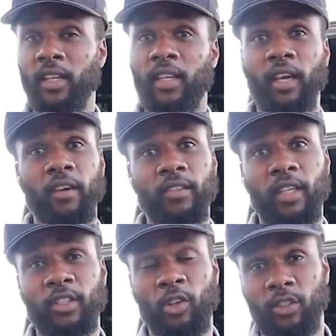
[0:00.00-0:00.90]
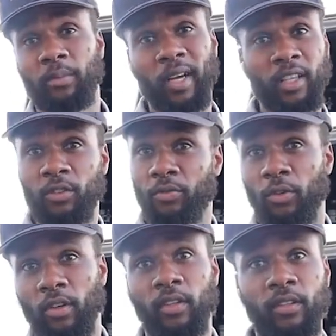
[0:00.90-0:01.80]
Undercarriage. I charged him $100
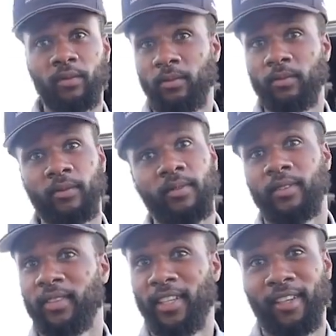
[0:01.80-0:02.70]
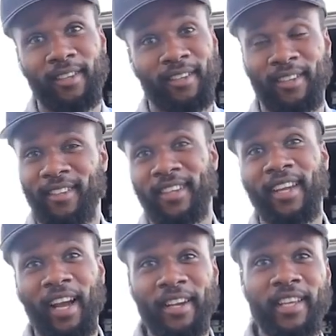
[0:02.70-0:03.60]
for
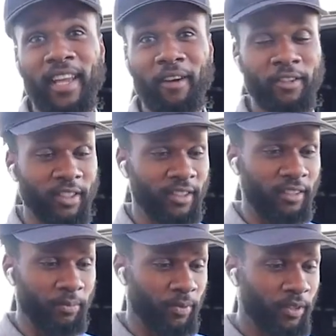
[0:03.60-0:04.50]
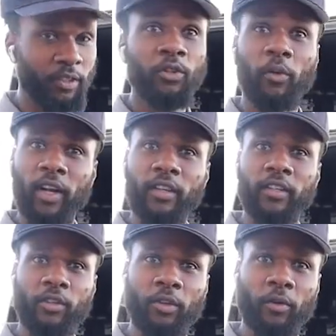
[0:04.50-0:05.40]
it. Undercarriage is this, you know what
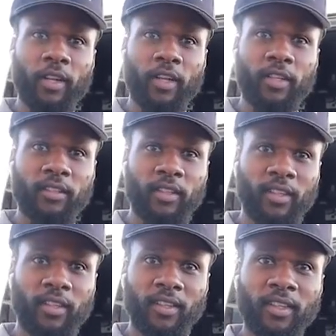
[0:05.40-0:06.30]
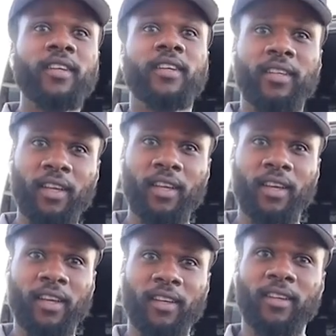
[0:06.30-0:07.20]
under, do you know what it is? The little
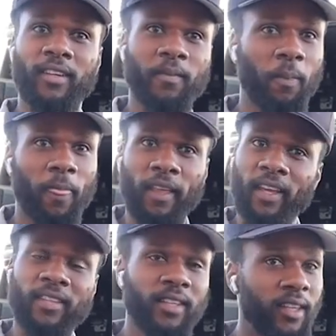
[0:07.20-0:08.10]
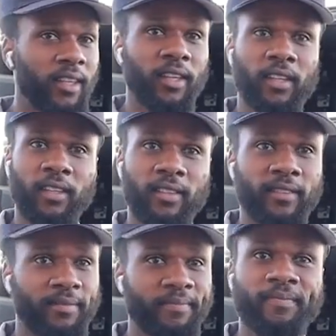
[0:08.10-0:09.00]
machine that you roll under the car, raise
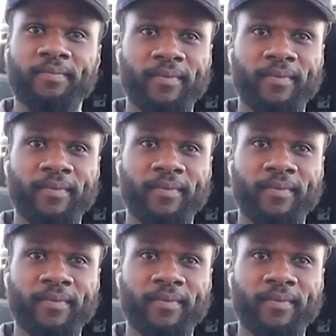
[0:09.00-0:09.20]
on top.